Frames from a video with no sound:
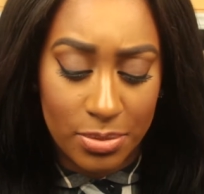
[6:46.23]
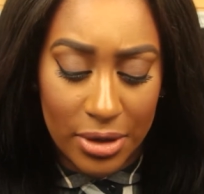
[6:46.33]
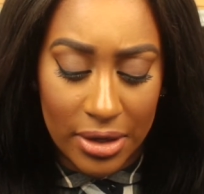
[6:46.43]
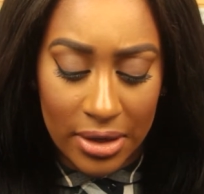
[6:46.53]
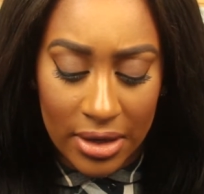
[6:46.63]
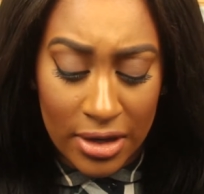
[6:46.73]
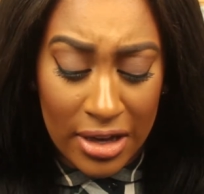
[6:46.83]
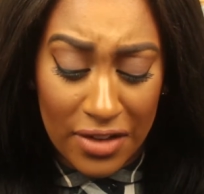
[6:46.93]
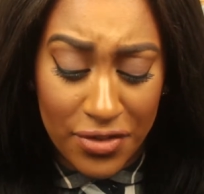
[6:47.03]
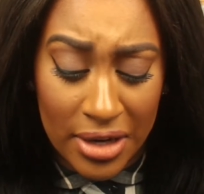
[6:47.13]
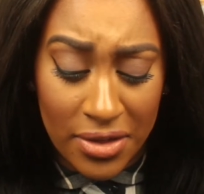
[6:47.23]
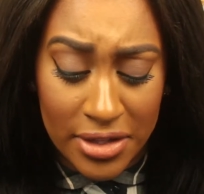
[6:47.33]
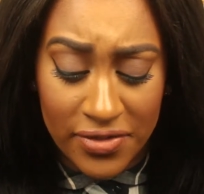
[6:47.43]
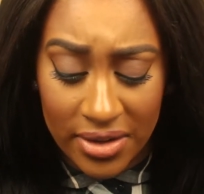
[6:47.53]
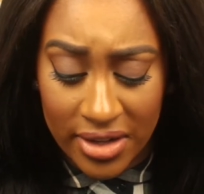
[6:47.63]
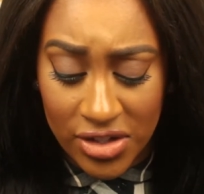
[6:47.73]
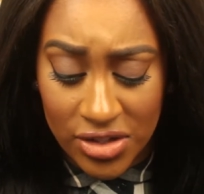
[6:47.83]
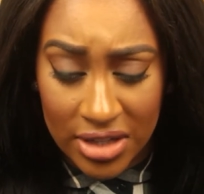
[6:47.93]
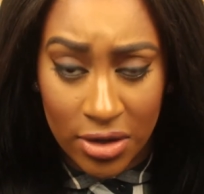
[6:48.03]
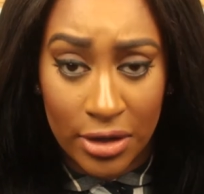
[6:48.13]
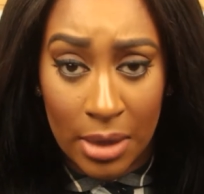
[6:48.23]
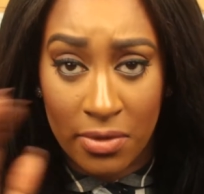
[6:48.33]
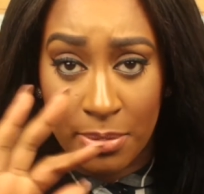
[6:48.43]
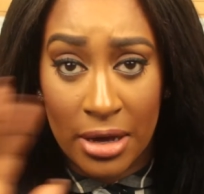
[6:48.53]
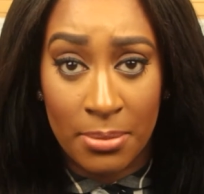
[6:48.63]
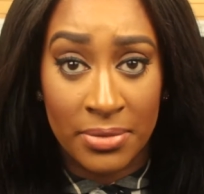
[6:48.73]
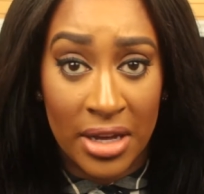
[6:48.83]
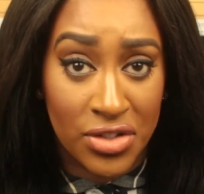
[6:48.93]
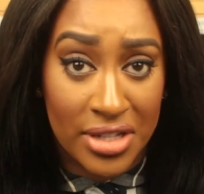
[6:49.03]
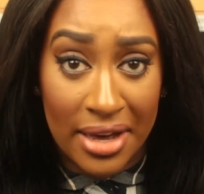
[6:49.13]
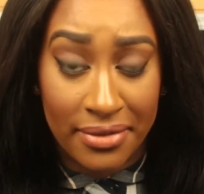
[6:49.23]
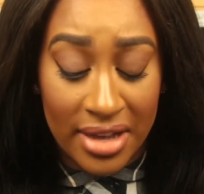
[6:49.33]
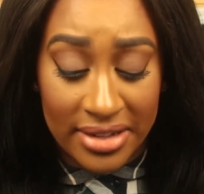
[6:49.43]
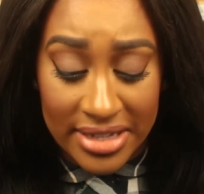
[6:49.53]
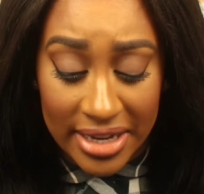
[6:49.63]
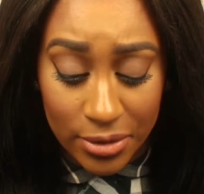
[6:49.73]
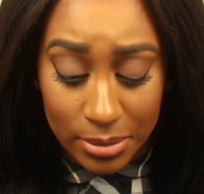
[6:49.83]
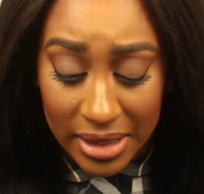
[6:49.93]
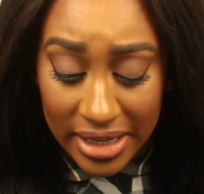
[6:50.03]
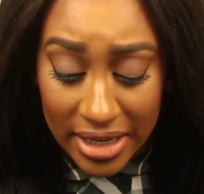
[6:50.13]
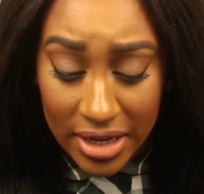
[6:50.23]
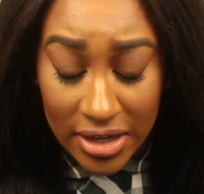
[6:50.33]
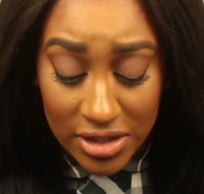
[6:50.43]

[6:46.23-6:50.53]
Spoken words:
But I feel like those foundations that don't come with a pump, they're just out there to take your money,